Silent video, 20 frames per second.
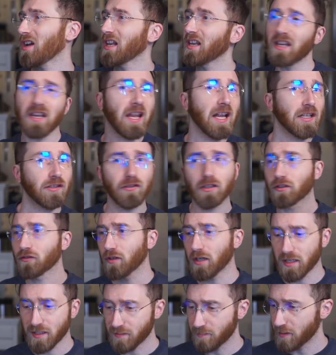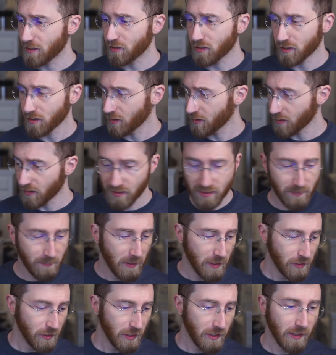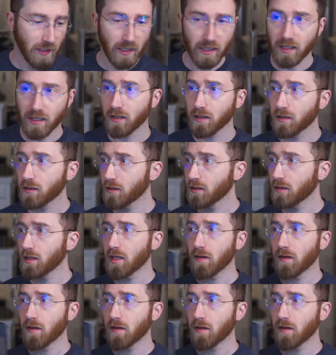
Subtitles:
electric transmissions, especially like